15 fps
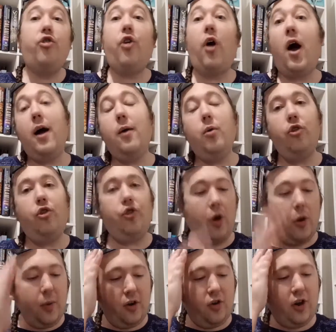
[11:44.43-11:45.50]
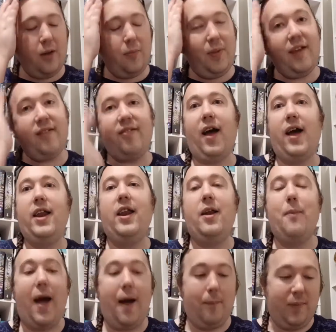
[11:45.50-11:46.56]
So I was so incredibly excited
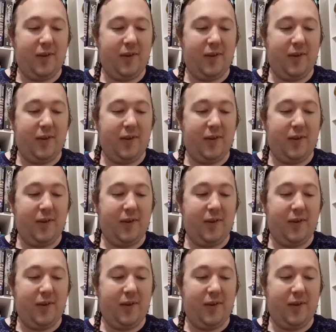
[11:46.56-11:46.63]
about